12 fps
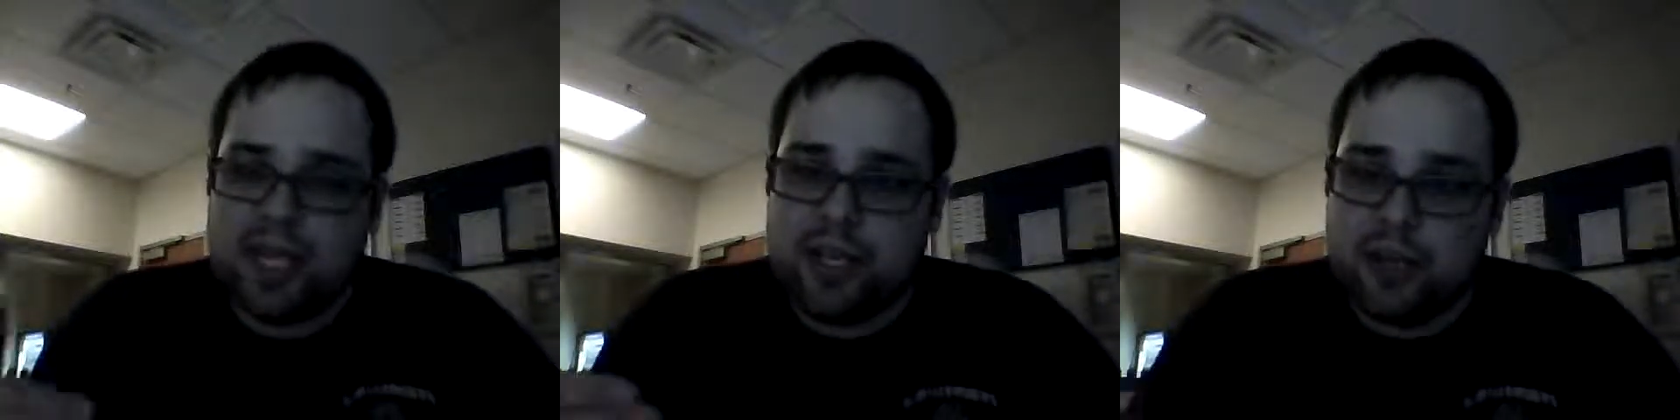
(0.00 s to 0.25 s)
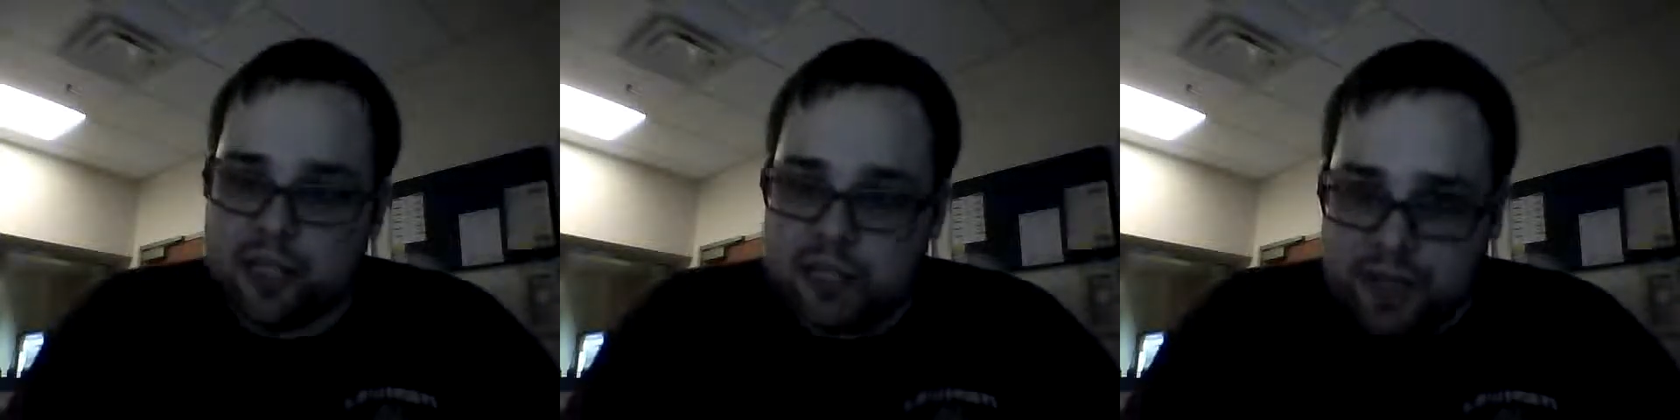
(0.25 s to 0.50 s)

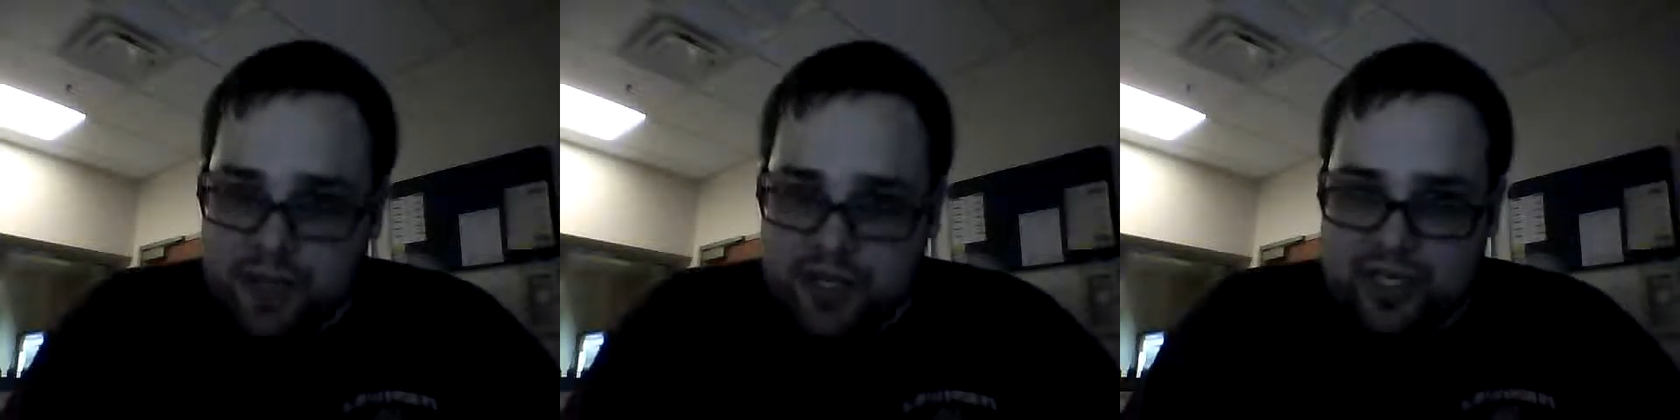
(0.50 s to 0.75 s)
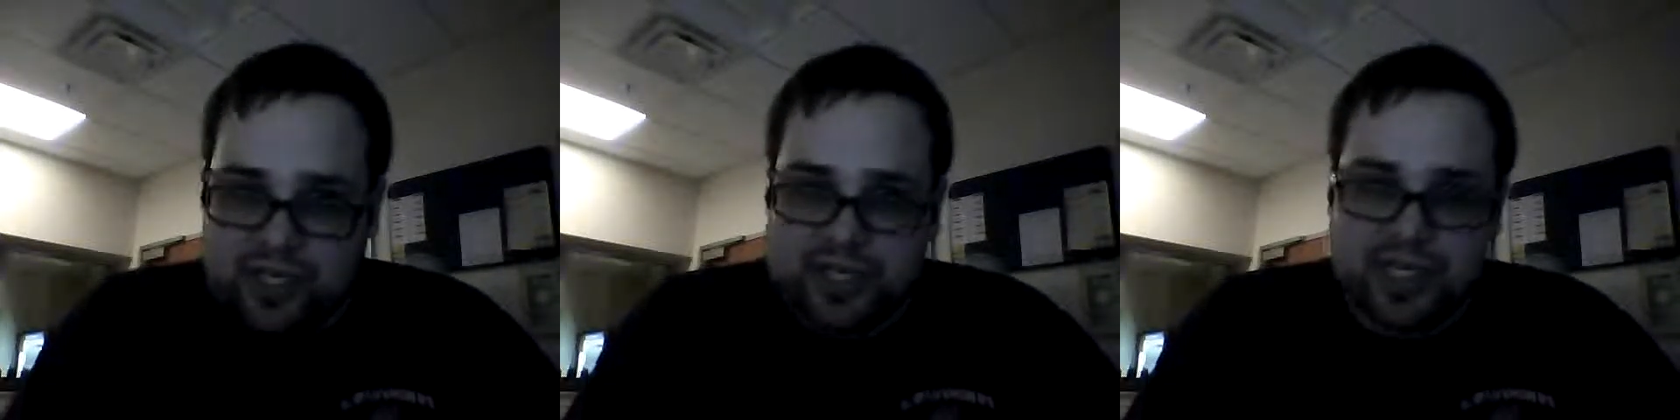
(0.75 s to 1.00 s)

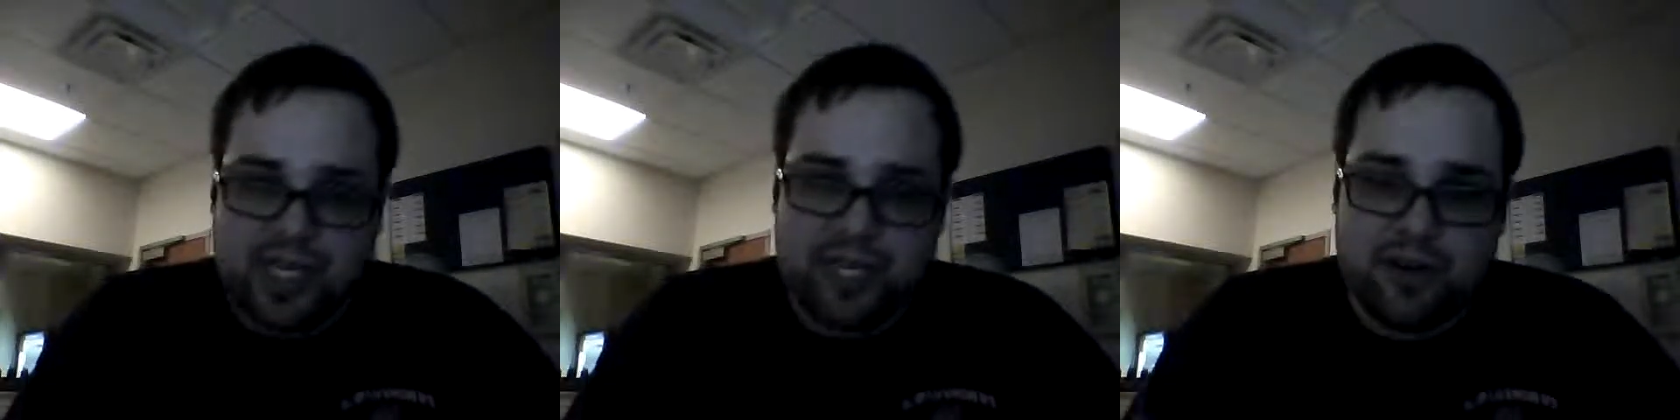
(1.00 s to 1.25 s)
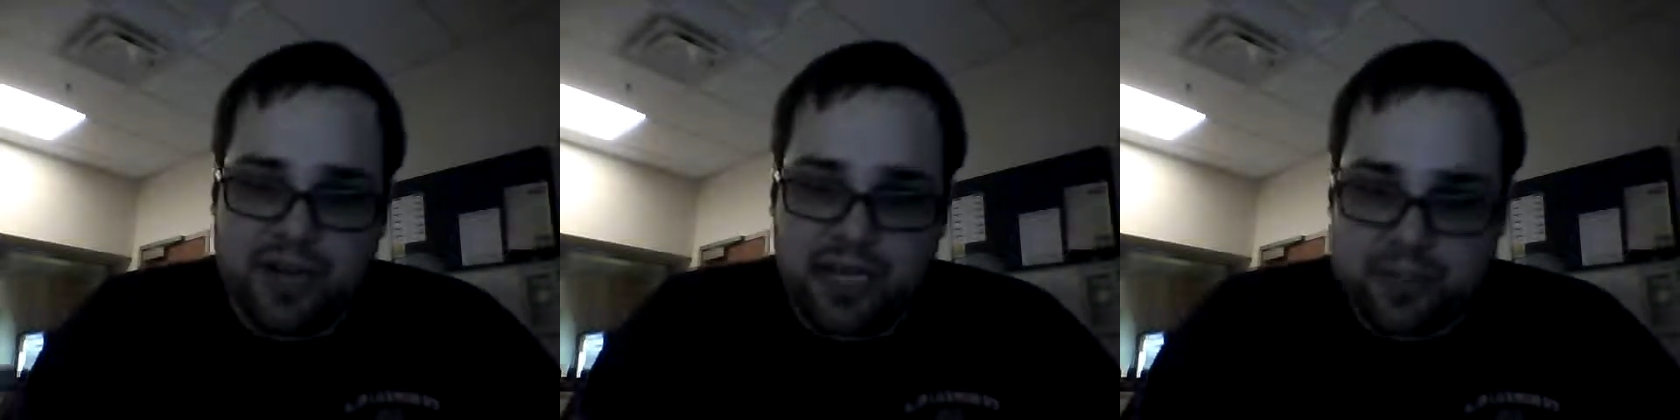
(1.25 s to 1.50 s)
experiences and
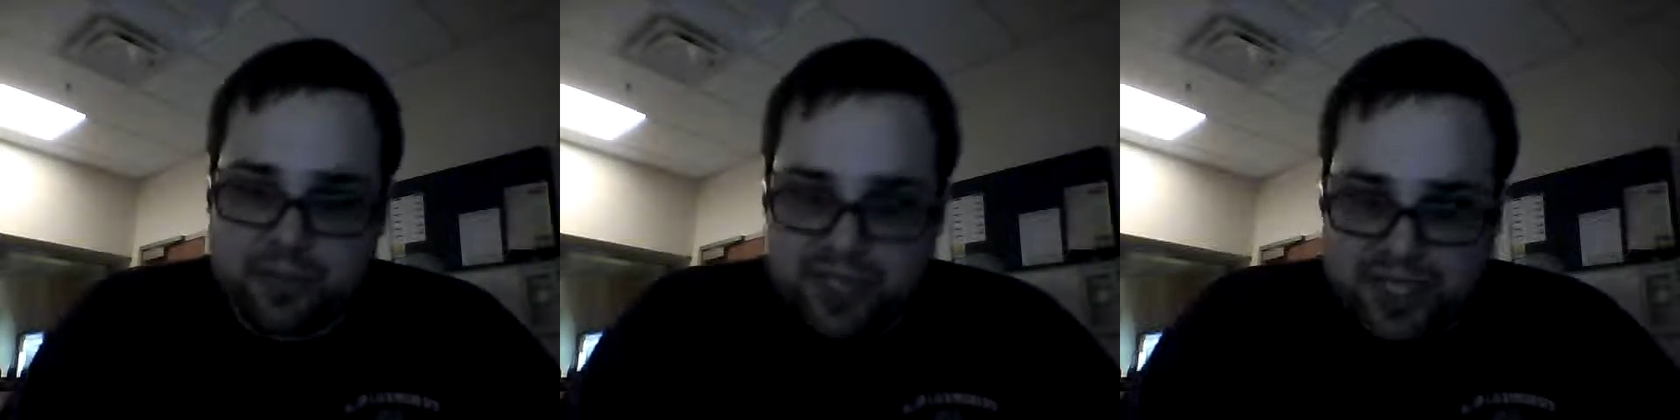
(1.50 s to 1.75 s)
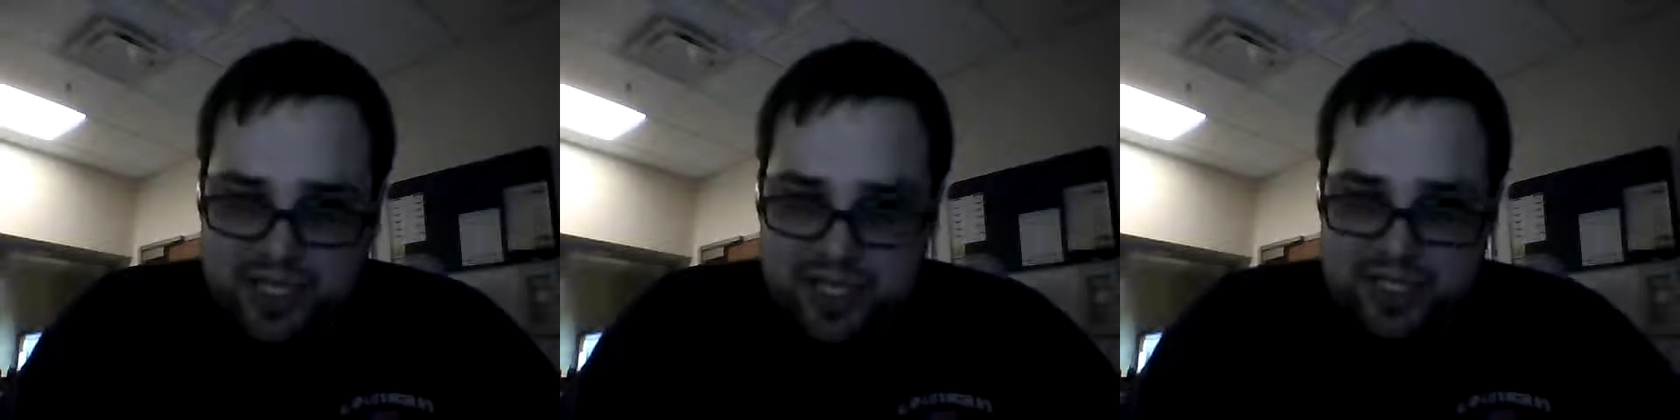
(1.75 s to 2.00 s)
your
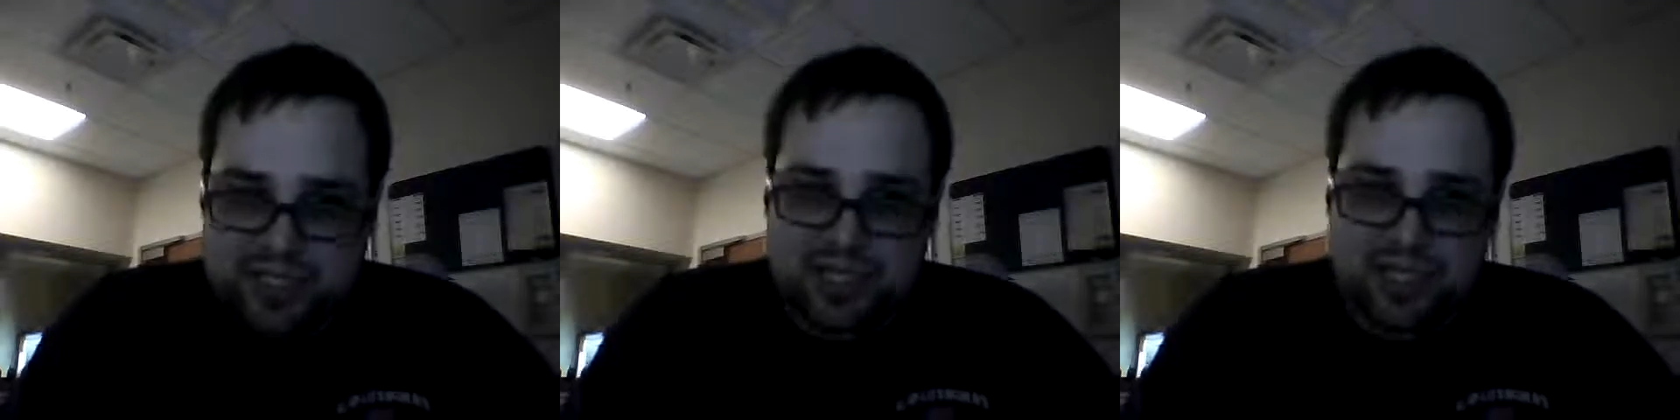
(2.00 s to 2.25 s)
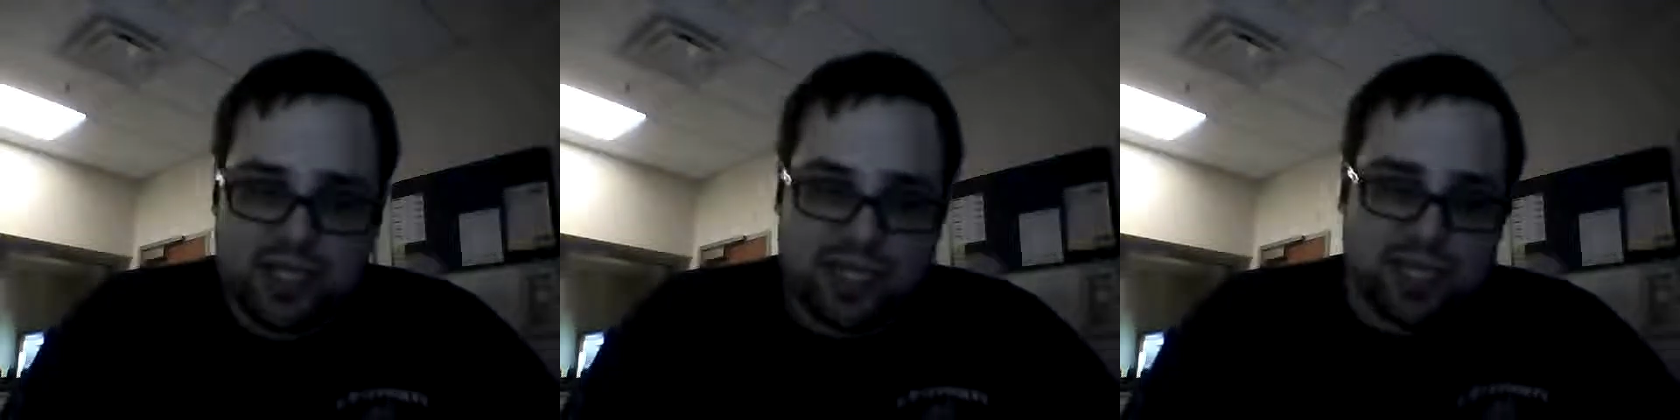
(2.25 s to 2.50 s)
expertise